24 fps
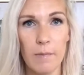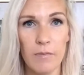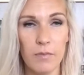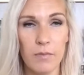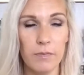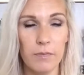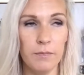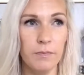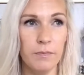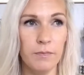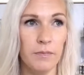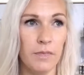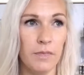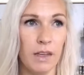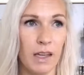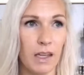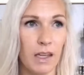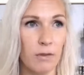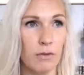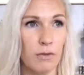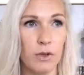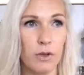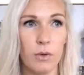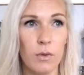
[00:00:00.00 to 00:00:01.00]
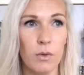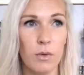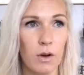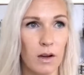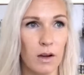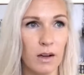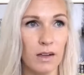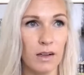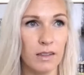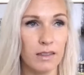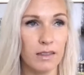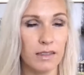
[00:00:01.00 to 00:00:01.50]
Like if you
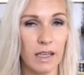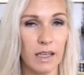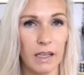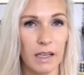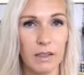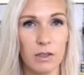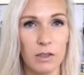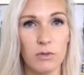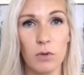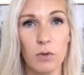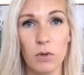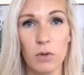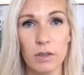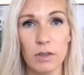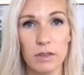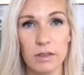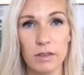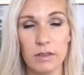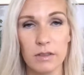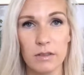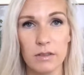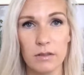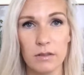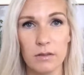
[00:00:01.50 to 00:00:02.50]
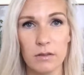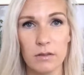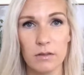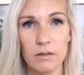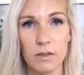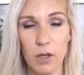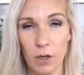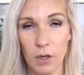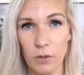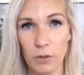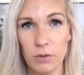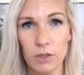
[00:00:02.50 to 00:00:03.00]
are, say, a divorce
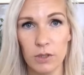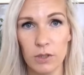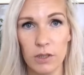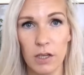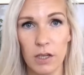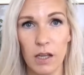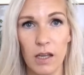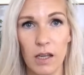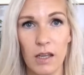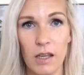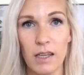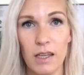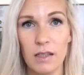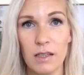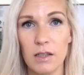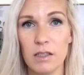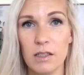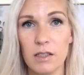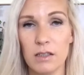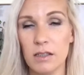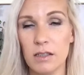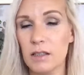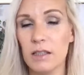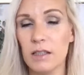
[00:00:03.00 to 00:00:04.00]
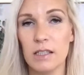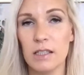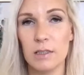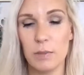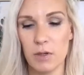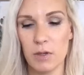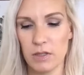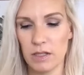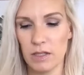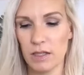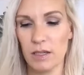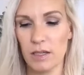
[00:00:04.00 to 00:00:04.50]
coach, is this
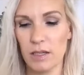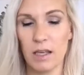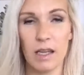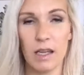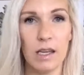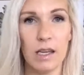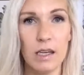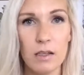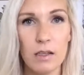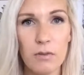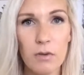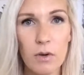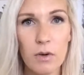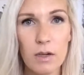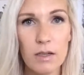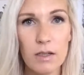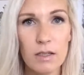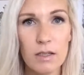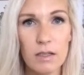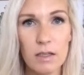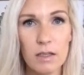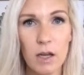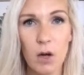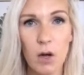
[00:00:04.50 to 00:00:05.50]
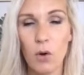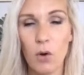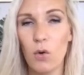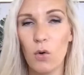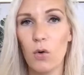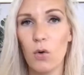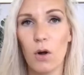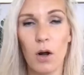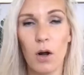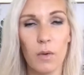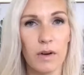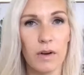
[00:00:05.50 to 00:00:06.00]
person getting divorced
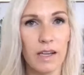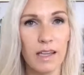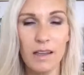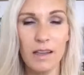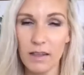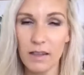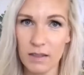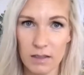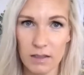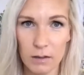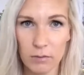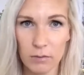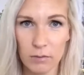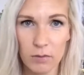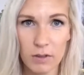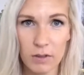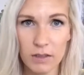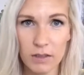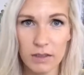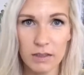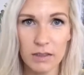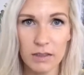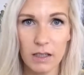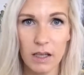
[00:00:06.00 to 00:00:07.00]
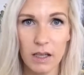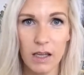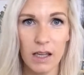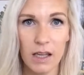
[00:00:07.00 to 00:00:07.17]
or already is divorced?